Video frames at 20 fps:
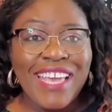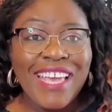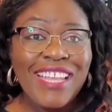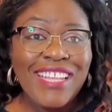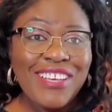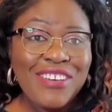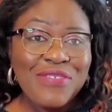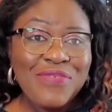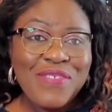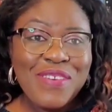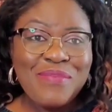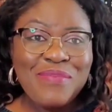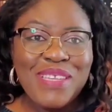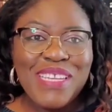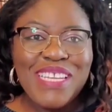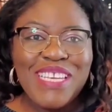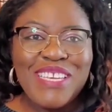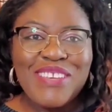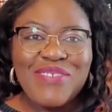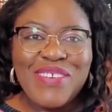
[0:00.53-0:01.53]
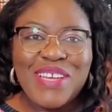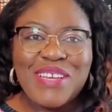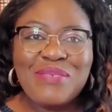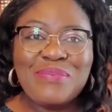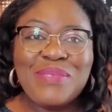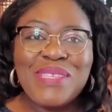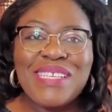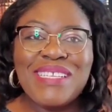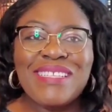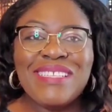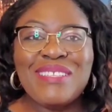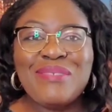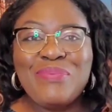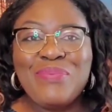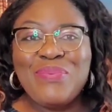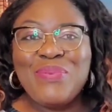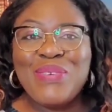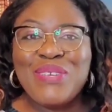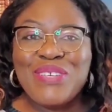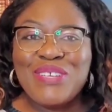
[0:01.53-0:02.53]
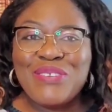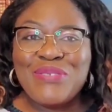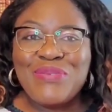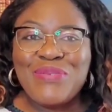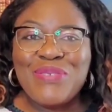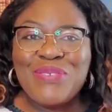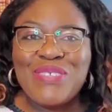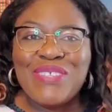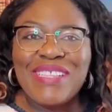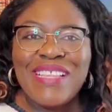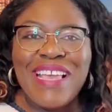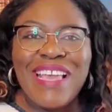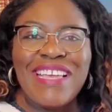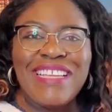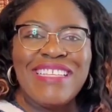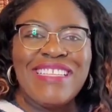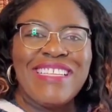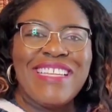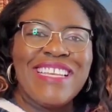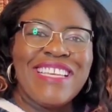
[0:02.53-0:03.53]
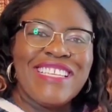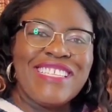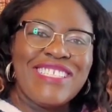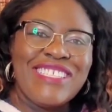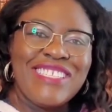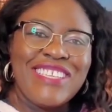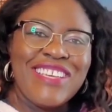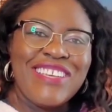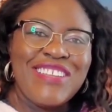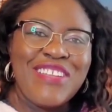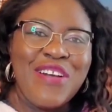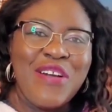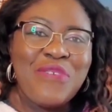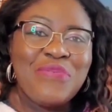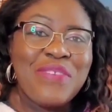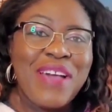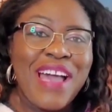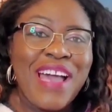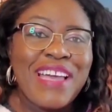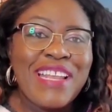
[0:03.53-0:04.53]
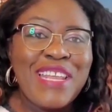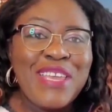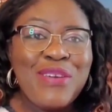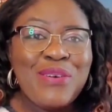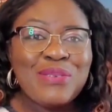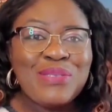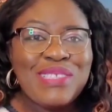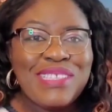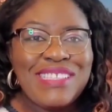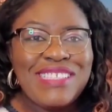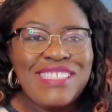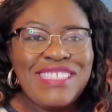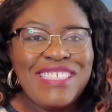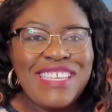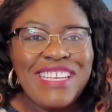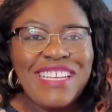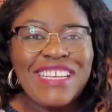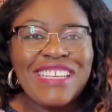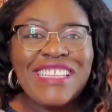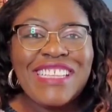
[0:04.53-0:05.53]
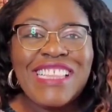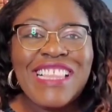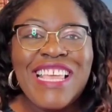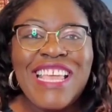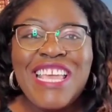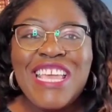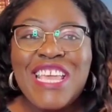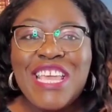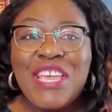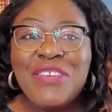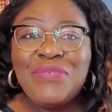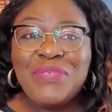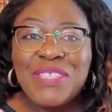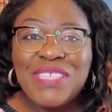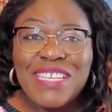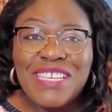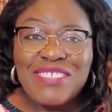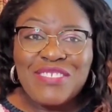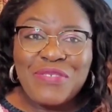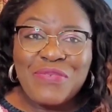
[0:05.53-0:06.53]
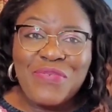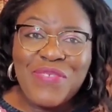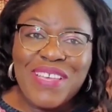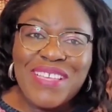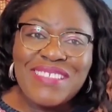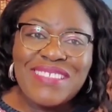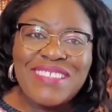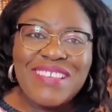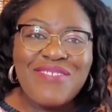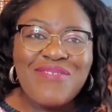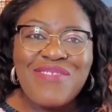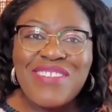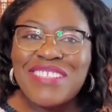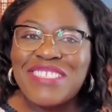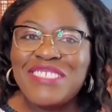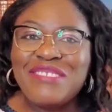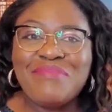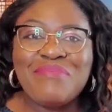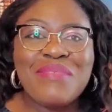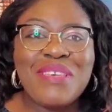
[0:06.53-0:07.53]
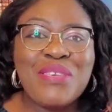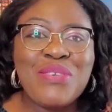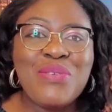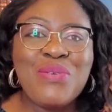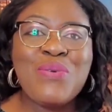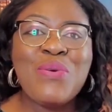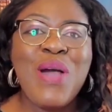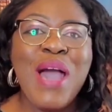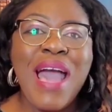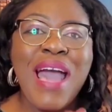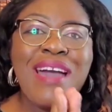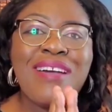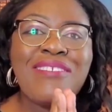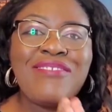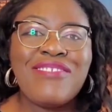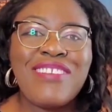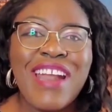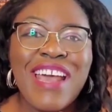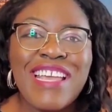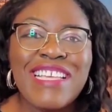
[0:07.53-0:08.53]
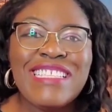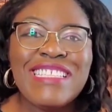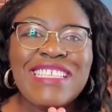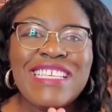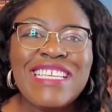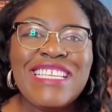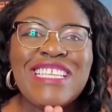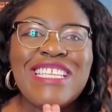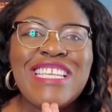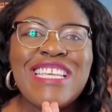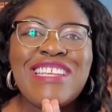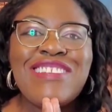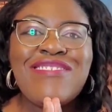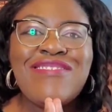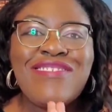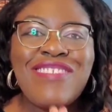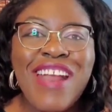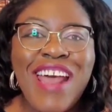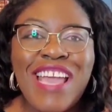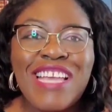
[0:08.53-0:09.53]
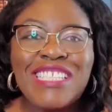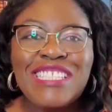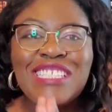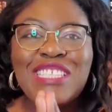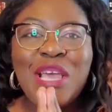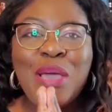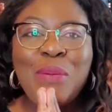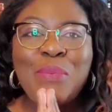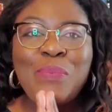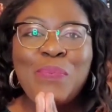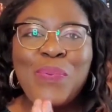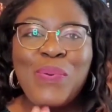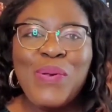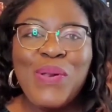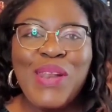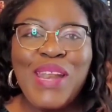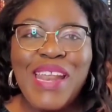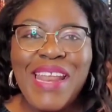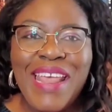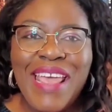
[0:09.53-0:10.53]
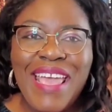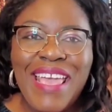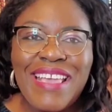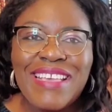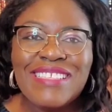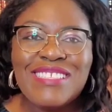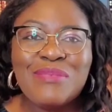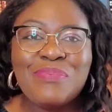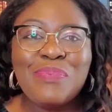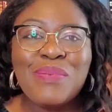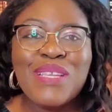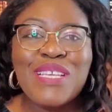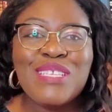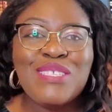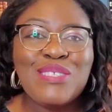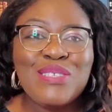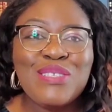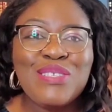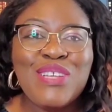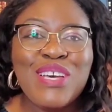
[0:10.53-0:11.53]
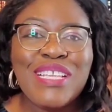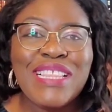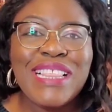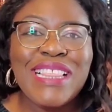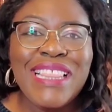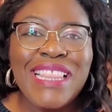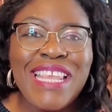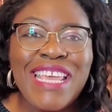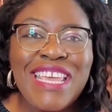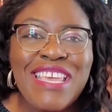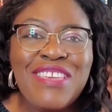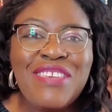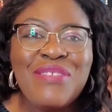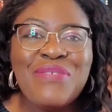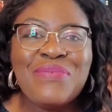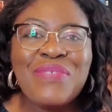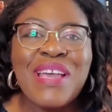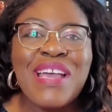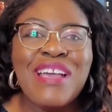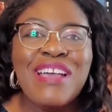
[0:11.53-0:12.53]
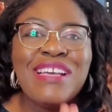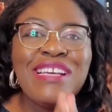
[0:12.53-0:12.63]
Hello family, welcome to another beautiful edition of Annie Otter's channel. If today's your first day watching me, you are right in the right place. Please do not leave.